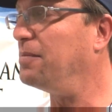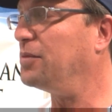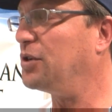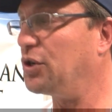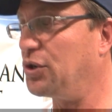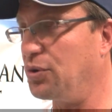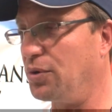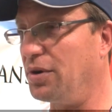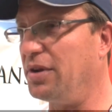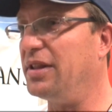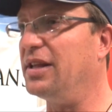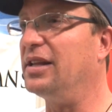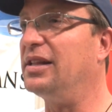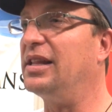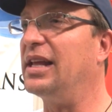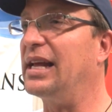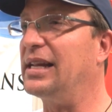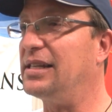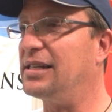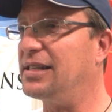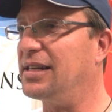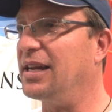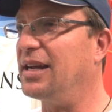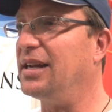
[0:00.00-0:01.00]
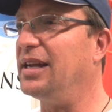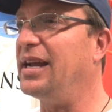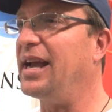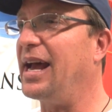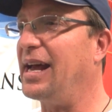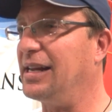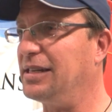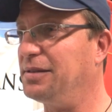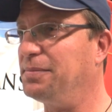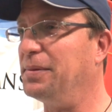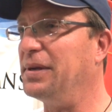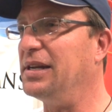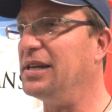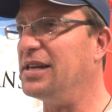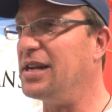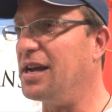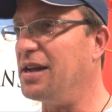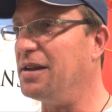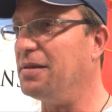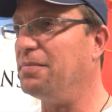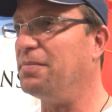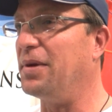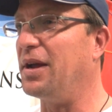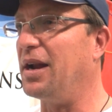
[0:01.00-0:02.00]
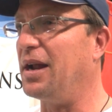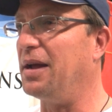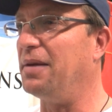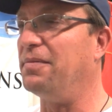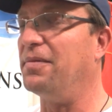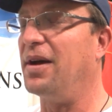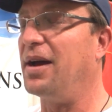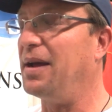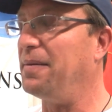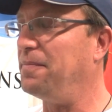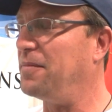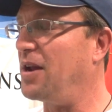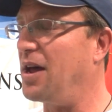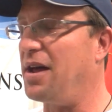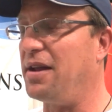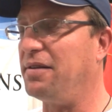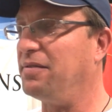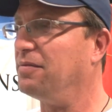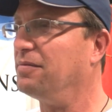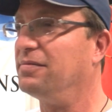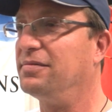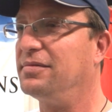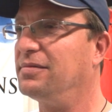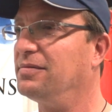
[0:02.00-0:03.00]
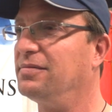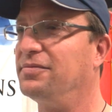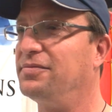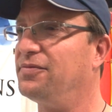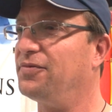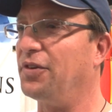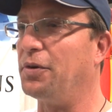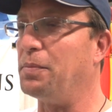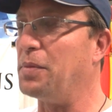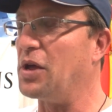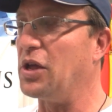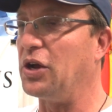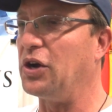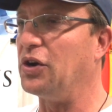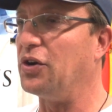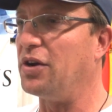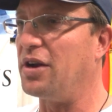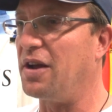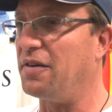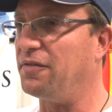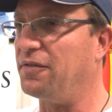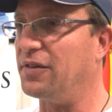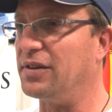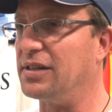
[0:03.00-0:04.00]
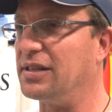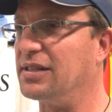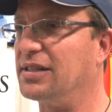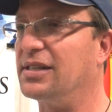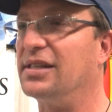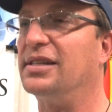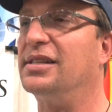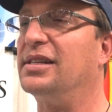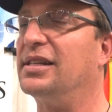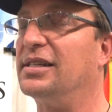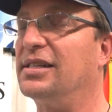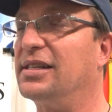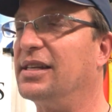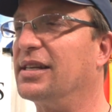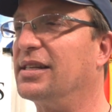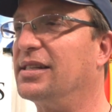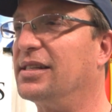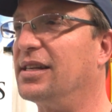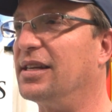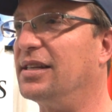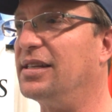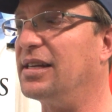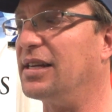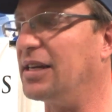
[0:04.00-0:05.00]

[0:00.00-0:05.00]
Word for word: I'm sure that that study has been done, but I, I'm not familiar enough with the statistics to